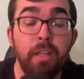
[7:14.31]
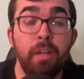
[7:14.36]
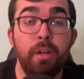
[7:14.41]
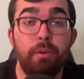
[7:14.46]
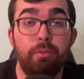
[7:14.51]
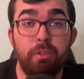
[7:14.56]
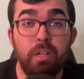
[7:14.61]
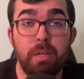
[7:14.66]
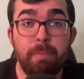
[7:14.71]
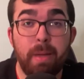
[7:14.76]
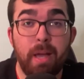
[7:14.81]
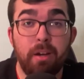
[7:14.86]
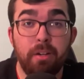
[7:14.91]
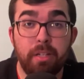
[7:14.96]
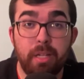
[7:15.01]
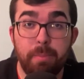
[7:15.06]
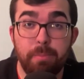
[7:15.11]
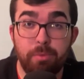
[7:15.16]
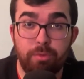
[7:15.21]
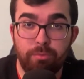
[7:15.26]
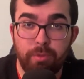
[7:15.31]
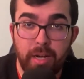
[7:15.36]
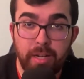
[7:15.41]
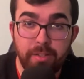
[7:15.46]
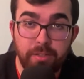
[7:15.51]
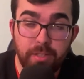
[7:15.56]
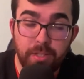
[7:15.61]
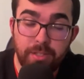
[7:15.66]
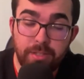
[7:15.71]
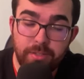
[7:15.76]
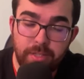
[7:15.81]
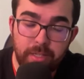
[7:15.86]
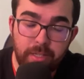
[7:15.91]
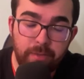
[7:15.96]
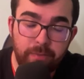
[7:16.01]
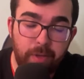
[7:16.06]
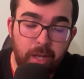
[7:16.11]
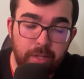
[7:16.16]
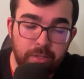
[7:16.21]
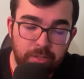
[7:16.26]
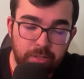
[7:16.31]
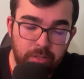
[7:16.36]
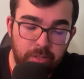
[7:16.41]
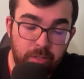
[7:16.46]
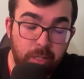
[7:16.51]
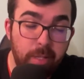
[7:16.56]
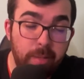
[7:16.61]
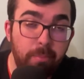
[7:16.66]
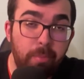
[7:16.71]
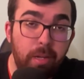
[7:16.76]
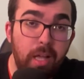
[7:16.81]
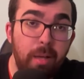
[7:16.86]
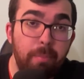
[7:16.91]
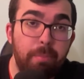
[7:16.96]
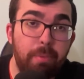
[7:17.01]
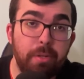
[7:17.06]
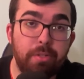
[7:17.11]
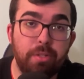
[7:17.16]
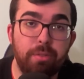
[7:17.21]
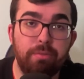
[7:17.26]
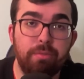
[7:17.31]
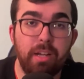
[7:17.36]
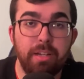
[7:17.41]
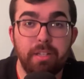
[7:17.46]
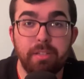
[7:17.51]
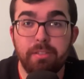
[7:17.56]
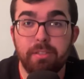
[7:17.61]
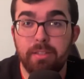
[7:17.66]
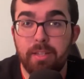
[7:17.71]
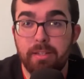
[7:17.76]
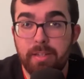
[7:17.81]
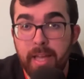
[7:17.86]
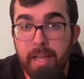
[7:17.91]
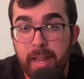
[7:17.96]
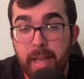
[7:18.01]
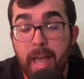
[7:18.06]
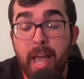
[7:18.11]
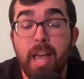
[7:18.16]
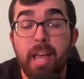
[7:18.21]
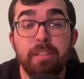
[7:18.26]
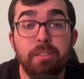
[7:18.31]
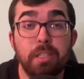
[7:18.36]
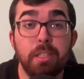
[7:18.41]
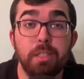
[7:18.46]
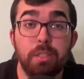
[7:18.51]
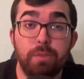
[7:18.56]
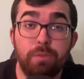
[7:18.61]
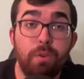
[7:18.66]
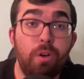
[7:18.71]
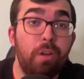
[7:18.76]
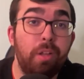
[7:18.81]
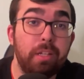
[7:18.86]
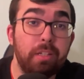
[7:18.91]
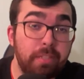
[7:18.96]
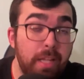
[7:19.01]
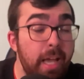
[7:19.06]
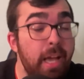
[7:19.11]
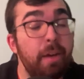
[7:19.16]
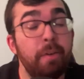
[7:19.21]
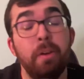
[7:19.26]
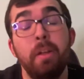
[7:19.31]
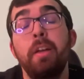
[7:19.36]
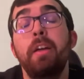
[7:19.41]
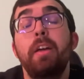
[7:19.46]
Rebound comes right to the stick of Oscar Lindblom, puts it right into the net as he is falling down,